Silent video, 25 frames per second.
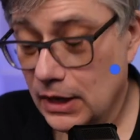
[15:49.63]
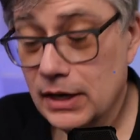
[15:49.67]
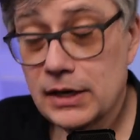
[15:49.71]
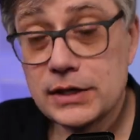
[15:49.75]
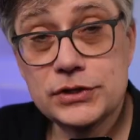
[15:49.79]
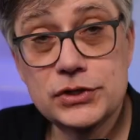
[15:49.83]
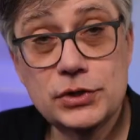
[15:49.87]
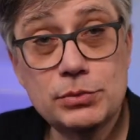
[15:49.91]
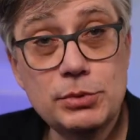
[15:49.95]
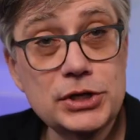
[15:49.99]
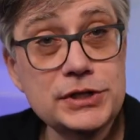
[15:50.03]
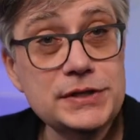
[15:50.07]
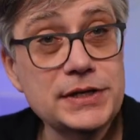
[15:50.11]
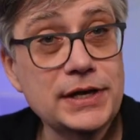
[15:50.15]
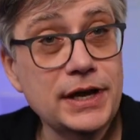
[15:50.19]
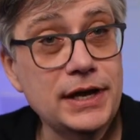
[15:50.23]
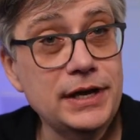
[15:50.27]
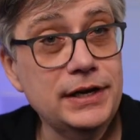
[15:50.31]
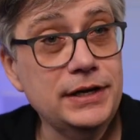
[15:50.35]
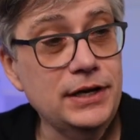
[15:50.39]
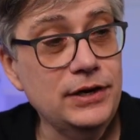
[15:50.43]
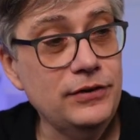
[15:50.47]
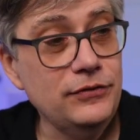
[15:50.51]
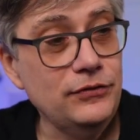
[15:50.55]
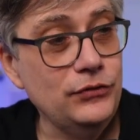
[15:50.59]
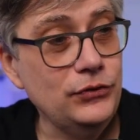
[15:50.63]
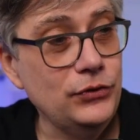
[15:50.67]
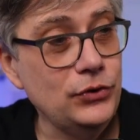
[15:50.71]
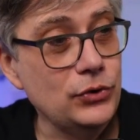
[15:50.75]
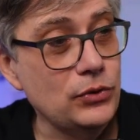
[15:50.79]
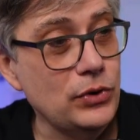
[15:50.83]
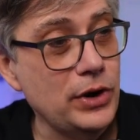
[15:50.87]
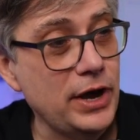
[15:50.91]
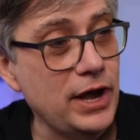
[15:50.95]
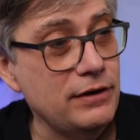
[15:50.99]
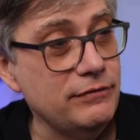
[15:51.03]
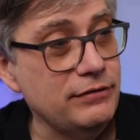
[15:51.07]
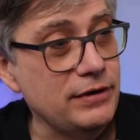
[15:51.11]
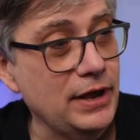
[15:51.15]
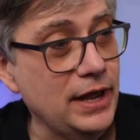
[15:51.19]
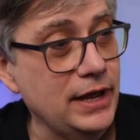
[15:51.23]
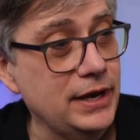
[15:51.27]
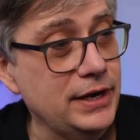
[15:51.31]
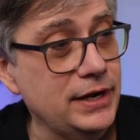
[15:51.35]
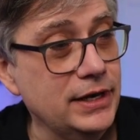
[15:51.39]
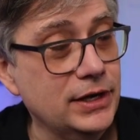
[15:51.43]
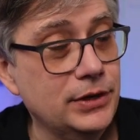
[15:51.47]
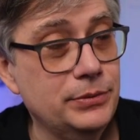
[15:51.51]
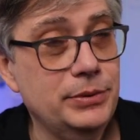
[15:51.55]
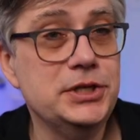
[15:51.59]
So once again, if you have
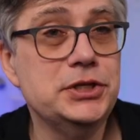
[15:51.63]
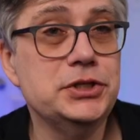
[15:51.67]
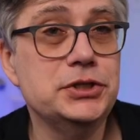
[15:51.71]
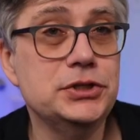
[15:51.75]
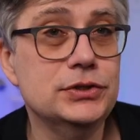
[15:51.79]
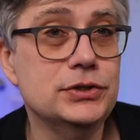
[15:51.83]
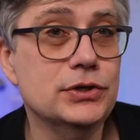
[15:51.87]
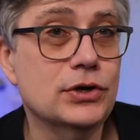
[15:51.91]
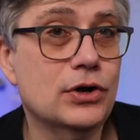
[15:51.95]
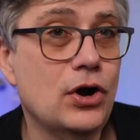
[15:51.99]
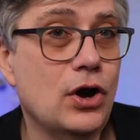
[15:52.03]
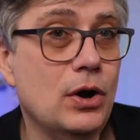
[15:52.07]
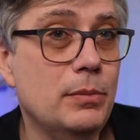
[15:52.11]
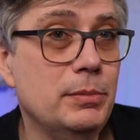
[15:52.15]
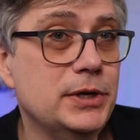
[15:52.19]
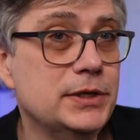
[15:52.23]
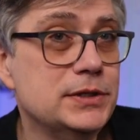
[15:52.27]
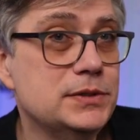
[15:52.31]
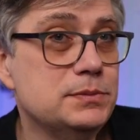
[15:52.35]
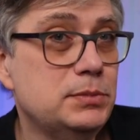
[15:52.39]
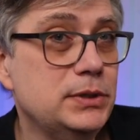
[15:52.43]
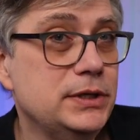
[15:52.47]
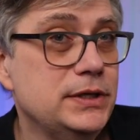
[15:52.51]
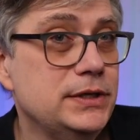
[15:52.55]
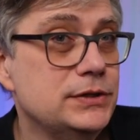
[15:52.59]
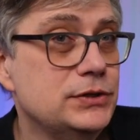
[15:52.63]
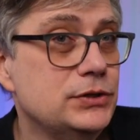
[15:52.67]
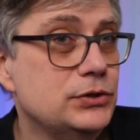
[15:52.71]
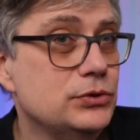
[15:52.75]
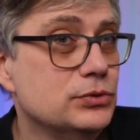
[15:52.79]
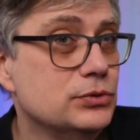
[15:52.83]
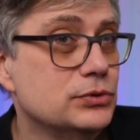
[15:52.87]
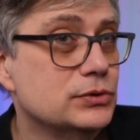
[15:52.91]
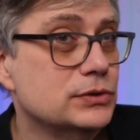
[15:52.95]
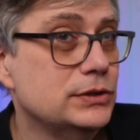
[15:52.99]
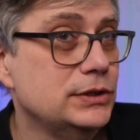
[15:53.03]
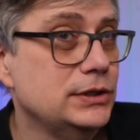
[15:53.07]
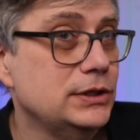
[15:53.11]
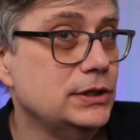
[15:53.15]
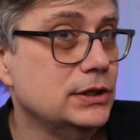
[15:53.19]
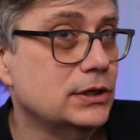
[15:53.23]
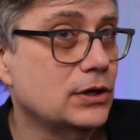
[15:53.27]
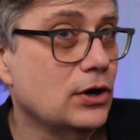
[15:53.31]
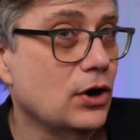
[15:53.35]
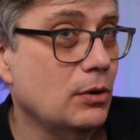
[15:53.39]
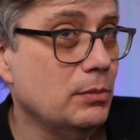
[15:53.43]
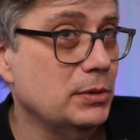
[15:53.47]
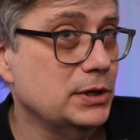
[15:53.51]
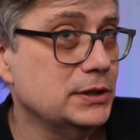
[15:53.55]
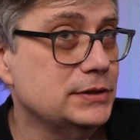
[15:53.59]
any questions or comments, please use the
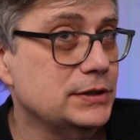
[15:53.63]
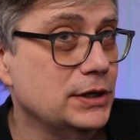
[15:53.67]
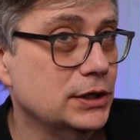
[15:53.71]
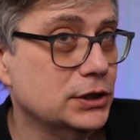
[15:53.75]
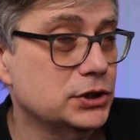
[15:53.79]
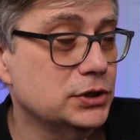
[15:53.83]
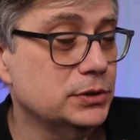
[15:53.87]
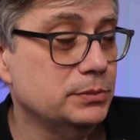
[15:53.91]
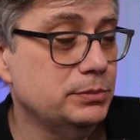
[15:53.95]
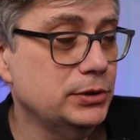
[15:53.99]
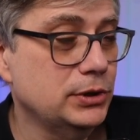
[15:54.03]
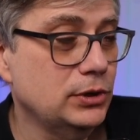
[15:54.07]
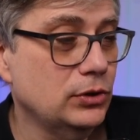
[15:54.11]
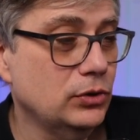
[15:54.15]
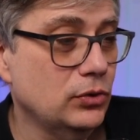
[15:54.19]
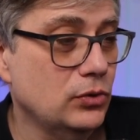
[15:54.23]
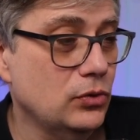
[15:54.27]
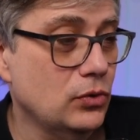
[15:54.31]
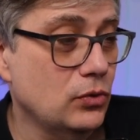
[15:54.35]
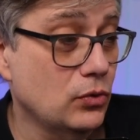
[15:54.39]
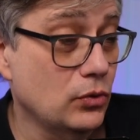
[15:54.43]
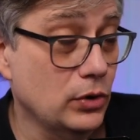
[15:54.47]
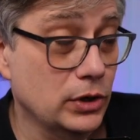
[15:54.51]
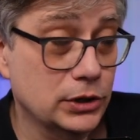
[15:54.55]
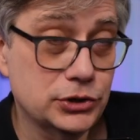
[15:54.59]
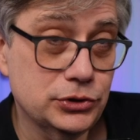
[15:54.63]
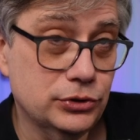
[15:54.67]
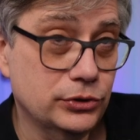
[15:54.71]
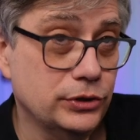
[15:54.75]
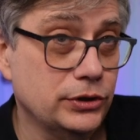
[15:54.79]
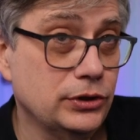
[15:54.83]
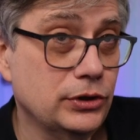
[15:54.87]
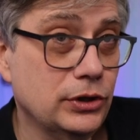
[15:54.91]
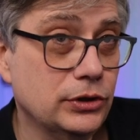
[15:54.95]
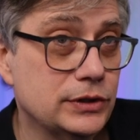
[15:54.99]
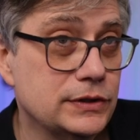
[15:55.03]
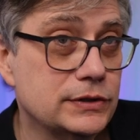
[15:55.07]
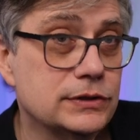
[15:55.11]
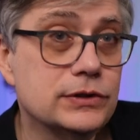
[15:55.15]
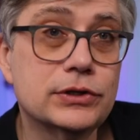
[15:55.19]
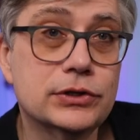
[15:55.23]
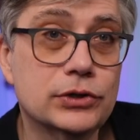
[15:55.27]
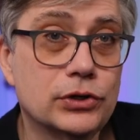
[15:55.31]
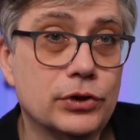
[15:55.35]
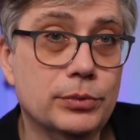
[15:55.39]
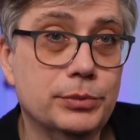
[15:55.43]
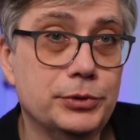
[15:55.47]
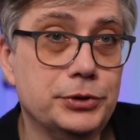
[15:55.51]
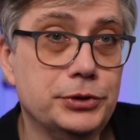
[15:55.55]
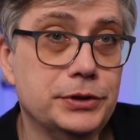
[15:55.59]
comment section below or join our Discord
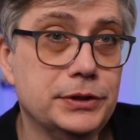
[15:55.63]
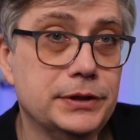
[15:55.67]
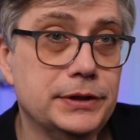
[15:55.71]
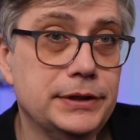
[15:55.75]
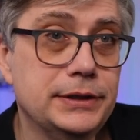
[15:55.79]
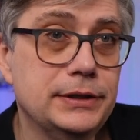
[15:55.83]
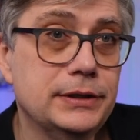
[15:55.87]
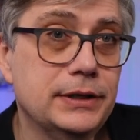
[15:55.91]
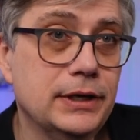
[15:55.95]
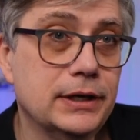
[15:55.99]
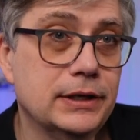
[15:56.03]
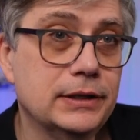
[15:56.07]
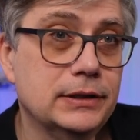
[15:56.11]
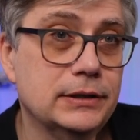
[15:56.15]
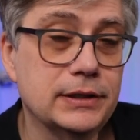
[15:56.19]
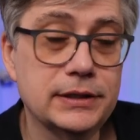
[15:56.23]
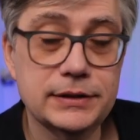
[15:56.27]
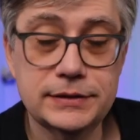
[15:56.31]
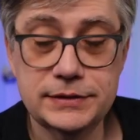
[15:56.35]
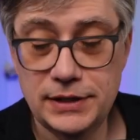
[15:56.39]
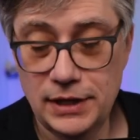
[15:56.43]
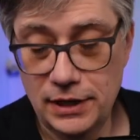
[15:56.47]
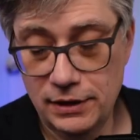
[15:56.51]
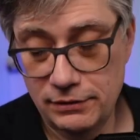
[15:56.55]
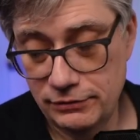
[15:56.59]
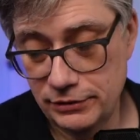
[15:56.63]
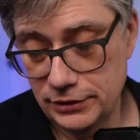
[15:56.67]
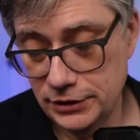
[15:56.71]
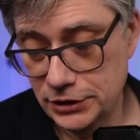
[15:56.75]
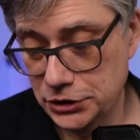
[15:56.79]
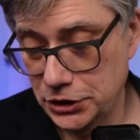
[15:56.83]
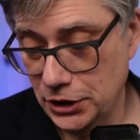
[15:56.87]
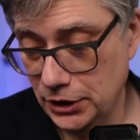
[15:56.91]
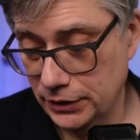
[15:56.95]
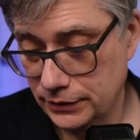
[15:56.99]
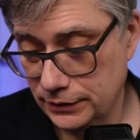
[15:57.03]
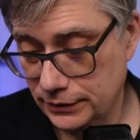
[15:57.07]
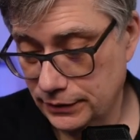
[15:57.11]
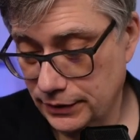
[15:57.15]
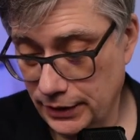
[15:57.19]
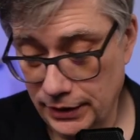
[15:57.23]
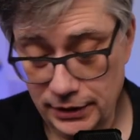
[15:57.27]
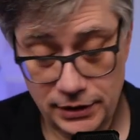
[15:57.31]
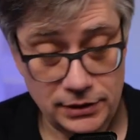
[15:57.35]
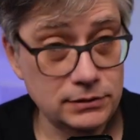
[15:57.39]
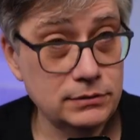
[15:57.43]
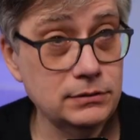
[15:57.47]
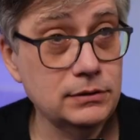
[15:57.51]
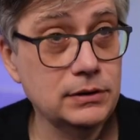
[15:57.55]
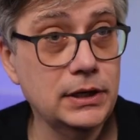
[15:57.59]
community and let's have a chat
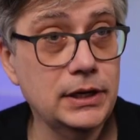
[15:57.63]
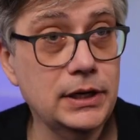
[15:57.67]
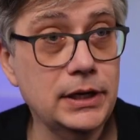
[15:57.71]
there.